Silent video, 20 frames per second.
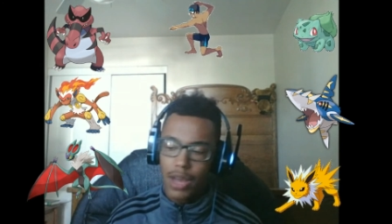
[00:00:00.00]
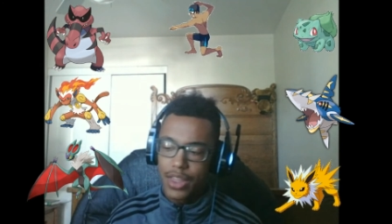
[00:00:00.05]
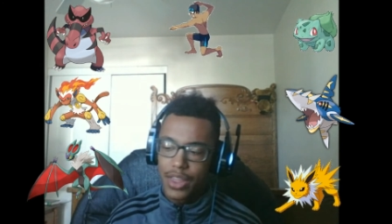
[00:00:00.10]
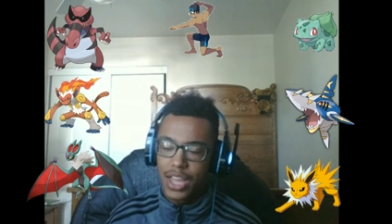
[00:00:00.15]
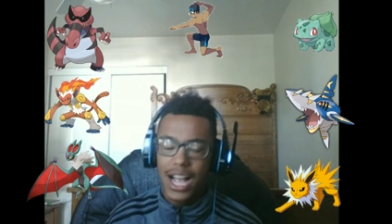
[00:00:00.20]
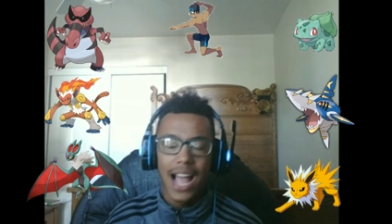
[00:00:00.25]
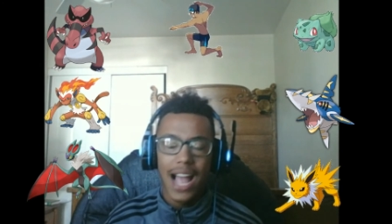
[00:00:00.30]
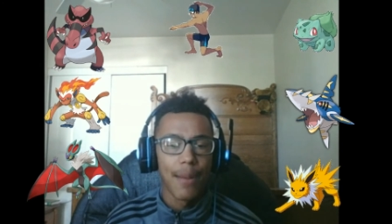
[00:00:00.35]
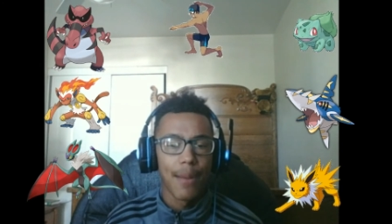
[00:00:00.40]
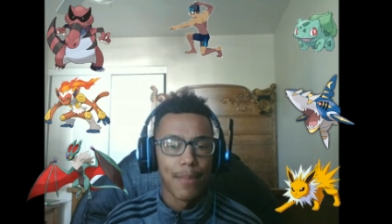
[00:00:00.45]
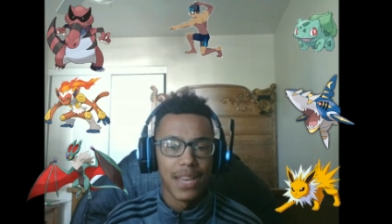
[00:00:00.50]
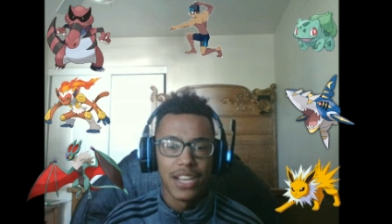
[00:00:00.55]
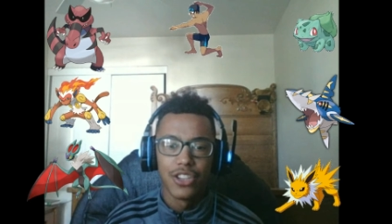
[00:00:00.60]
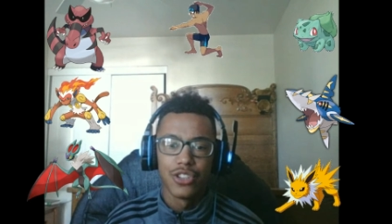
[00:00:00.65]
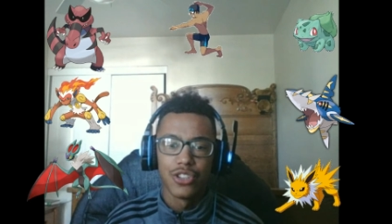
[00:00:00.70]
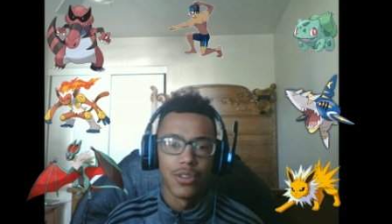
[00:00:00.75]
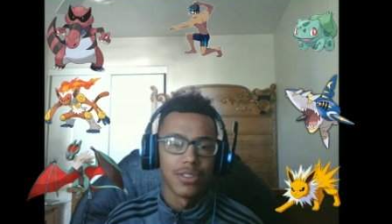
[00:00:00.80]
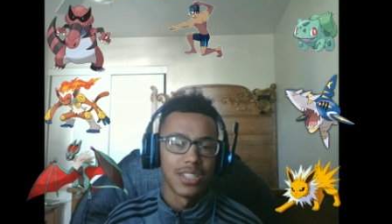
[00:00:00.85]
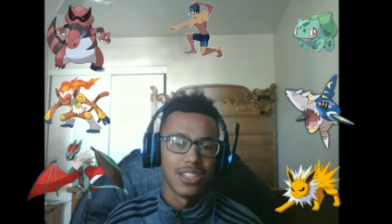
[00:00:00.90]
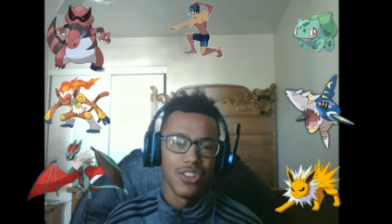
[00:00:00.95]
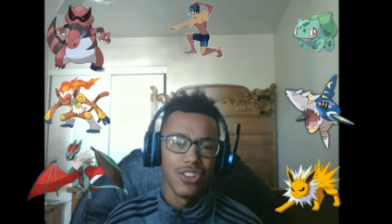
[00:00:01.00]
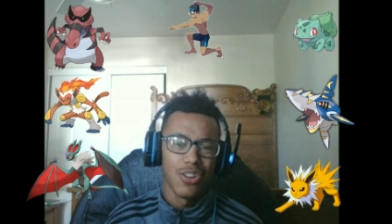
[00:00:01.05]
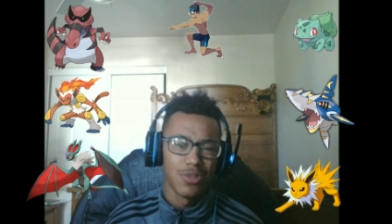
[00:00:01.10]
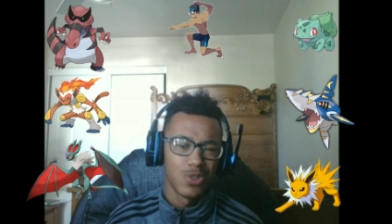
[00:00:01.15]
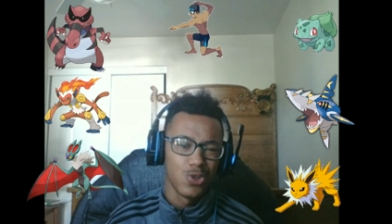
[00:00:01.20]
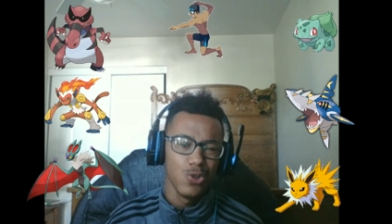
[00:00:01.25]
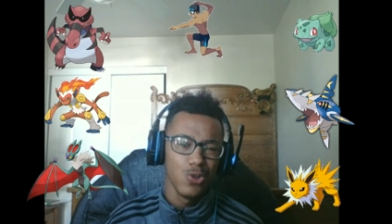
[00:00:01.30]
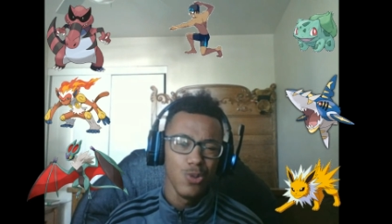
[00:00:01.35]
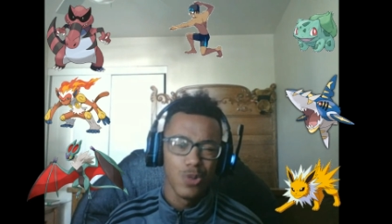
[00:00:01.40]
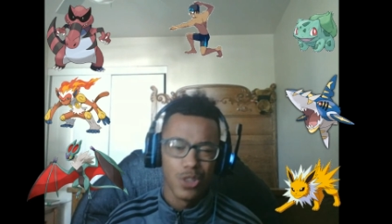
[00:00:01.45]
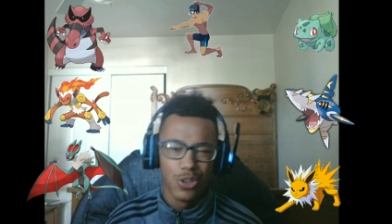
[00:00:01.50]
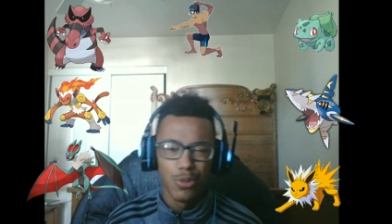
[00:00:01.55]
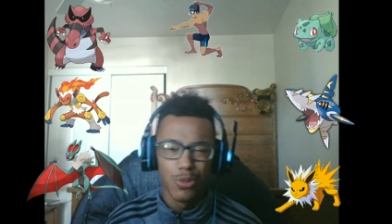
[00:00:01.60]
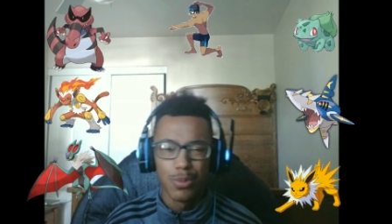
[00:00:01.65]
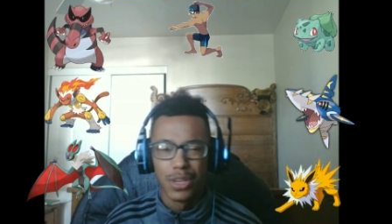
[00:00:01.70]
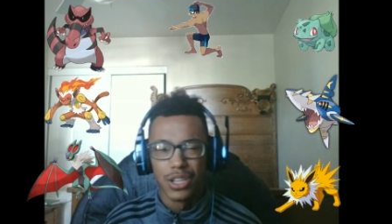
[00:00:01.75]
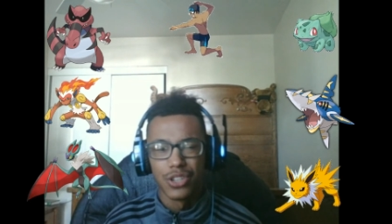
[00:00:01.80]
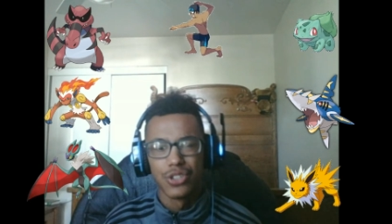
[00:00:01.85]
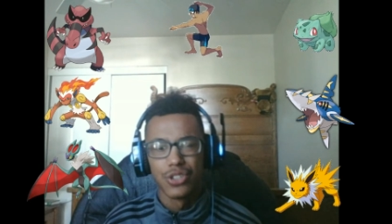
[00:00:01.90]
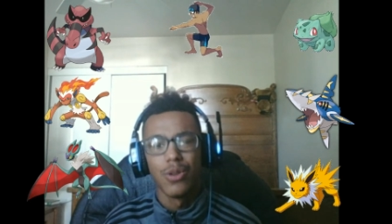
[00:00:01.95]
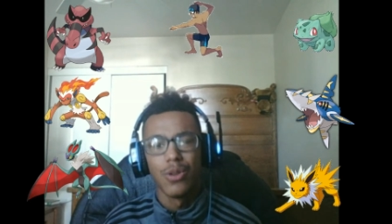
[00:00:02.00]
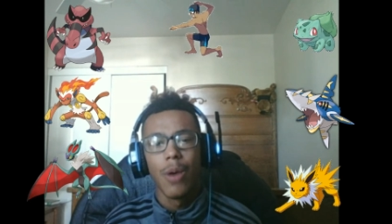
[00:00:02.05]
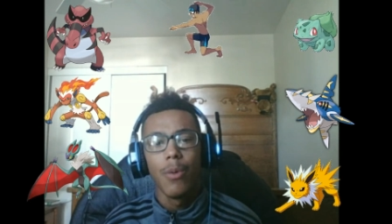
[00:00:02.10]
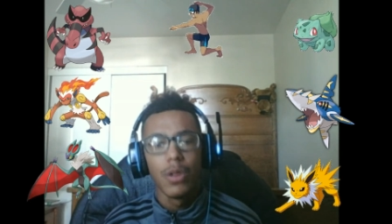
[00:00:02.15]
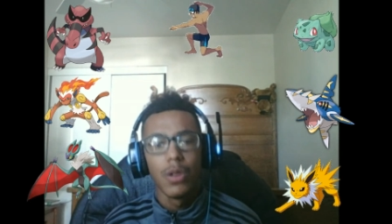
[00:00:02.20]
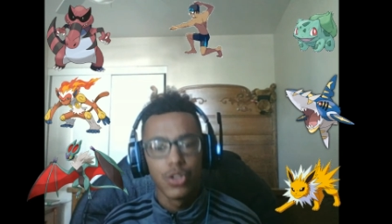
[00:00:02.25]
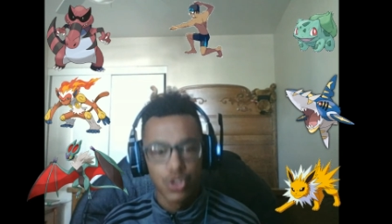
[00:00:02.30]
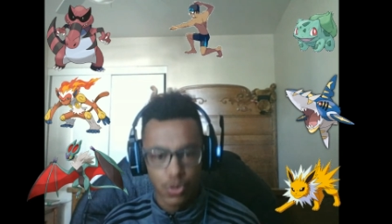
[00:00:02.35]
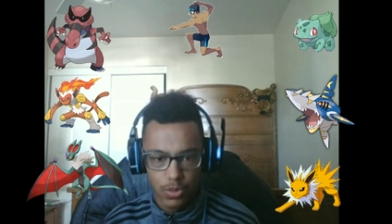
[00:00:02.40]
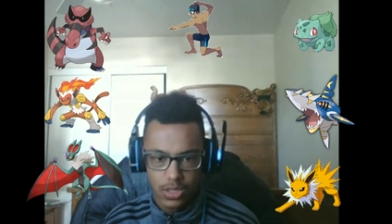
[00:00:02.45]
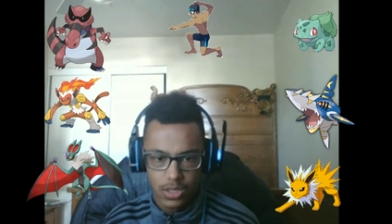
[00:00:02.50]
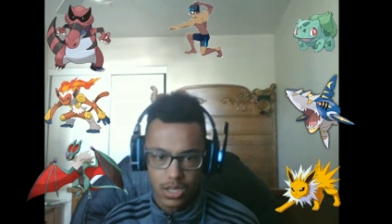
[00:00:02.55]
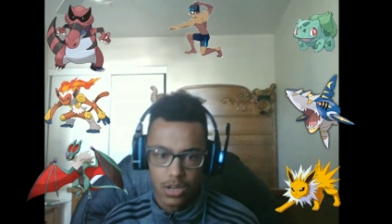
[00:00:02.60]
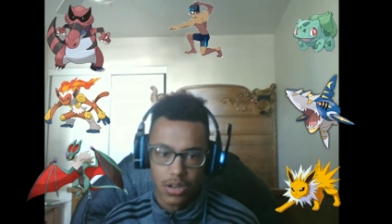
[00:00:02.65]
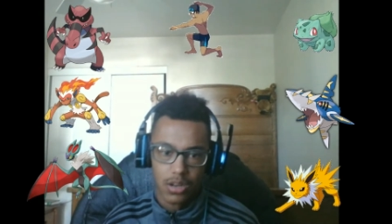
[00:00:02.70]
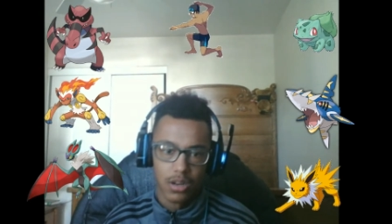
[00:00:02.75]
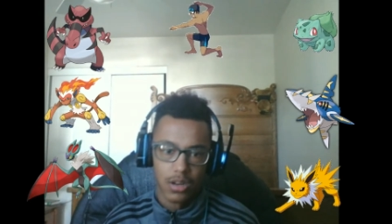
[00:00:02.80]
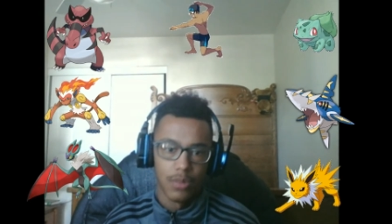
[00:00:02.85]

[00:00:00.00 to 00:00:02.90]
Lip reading: I think I had a Pikachu. I was like, you know, screw you, Pikachu. I want Jolteon.